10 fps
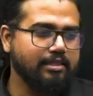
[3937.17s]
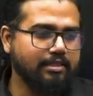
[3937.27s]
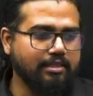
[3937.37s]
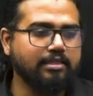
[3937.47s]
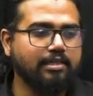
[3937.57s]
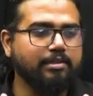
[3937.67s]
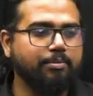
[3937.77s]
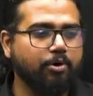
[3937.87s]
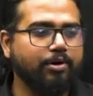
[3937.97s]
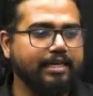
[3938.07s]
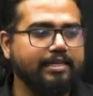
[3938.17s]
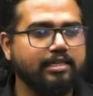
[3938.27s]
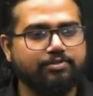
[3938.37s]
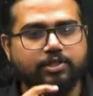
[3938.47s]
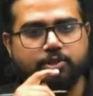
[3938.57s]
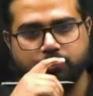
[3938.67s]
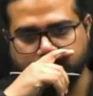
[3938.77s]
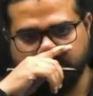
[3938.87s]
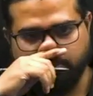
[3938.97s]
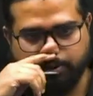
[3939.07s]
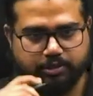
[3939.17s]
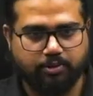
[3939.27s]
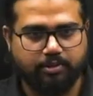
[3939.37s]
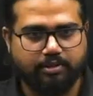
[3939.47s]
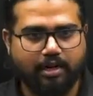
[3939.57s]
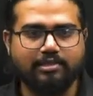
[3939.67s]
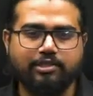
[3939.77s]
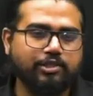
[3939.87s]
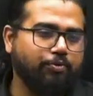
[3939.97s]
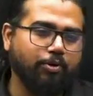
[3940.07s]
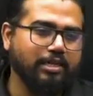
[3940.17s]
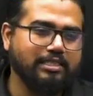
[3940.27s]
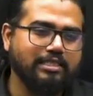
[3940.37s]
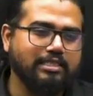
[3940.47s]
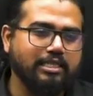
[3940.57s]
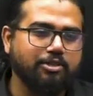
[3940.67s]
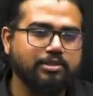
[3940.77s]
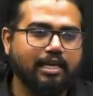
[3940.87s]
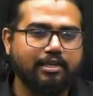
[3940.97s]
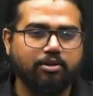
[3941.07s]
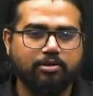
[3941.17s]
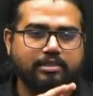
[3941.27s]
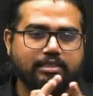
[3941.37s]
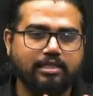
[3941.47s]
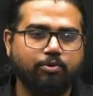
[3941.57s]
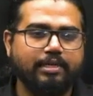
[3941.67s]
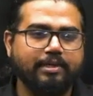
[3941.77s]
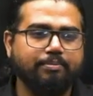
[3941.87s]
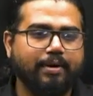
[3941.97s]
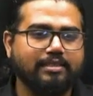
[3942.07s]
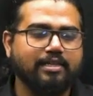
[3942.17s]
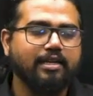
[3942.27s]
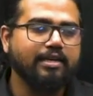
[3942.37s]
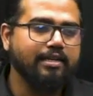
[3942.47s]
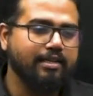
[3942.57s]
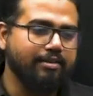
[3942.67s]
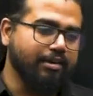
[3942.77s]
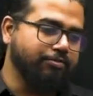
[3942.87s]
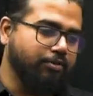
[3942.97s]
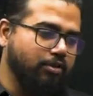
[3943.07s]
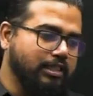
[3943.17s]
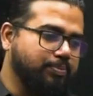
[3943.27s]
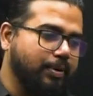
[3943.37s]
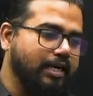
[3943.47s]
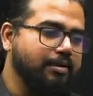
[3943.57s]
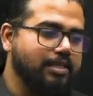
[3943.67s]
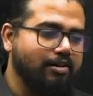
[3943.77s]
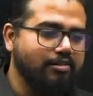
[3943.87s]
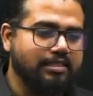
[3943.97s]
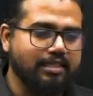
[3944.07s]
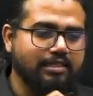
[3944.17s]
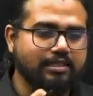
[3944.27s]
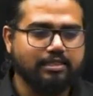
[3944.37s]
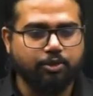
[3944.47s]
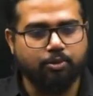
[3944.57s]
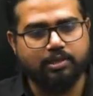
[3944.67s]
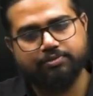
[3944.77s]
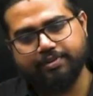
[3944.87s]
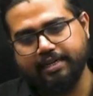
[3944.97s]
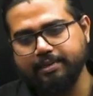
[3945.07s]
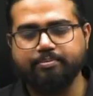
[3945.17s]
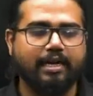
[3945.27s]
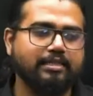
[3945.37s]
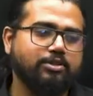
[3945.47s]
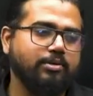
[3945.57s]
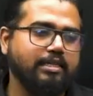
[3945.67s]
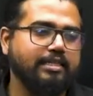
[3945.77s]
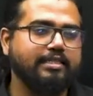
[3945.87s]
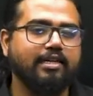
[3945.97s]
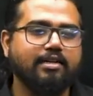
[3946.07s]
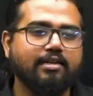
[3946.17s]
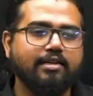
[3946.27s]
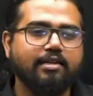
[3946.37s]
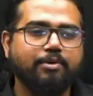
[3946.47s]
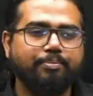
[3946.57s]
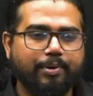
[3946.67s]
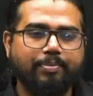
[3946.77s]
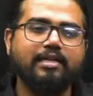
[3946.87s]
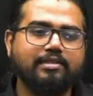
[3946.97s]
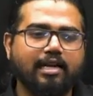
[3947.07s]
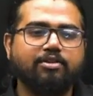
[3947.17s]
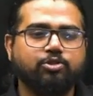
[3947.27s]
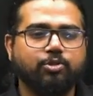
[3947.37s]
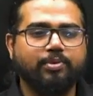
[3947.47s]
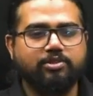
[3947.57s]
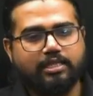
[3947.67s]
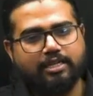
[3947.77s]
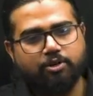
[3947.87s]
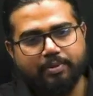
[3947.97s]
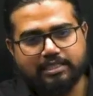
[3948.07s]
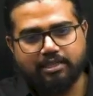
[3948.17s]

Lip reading: These are the broad areas which you should focus on, and these forex reserves and all this, how it impacts. Even for this prelims, I will say this, US Fed impacts on India. Prepare that also, because economic